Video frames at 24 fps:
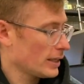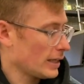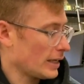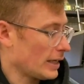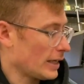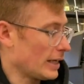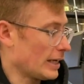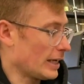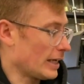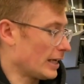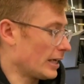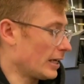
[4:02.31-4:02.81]

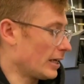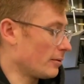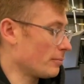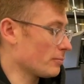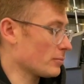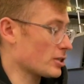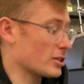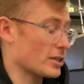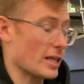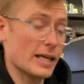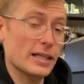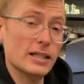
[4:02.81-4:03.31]
Um,
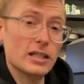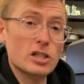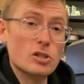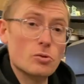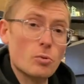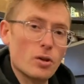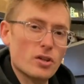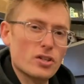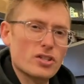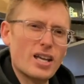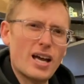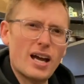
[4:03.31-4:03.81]
stainless
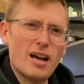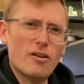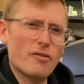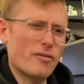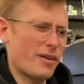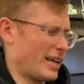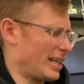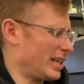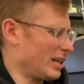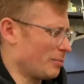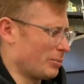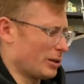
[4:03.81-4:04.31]
ones are
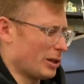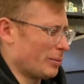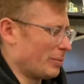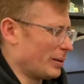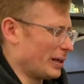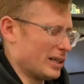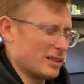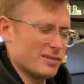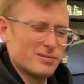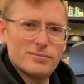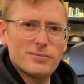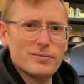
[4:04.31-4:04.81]
available,
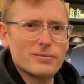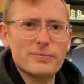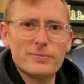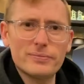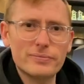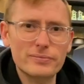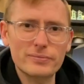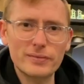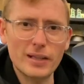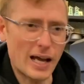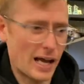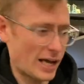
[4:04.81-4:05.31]
but
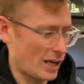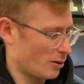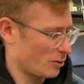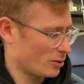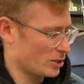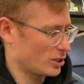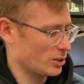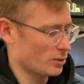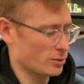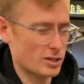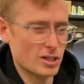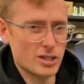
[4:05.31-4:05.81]
I always
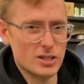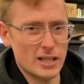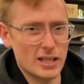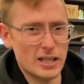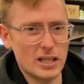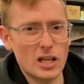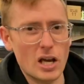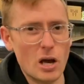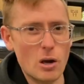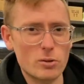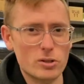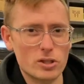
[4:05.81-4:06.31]
use the zinc
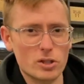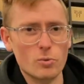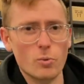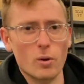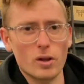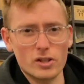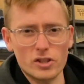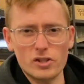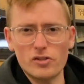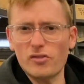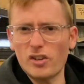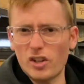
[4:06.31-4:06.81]
coated
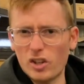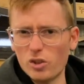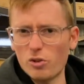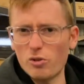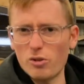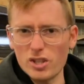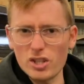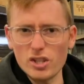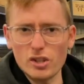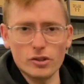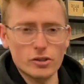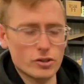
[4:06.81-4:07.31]
ones for good
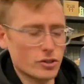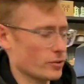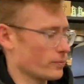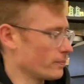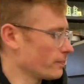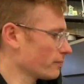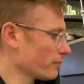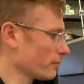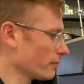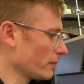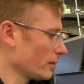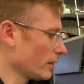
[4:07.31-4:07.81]
results.
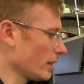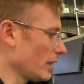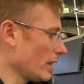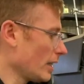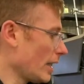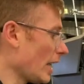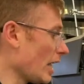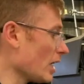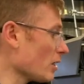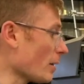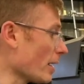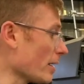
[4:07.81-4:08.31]

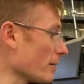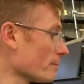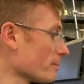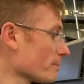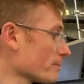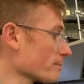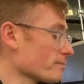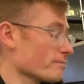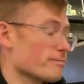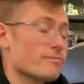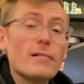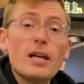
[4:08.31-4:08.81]
Anyway,
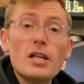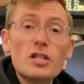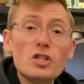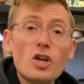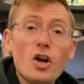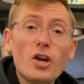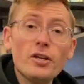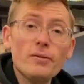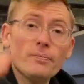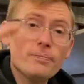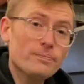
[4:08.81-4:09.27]
enjoy.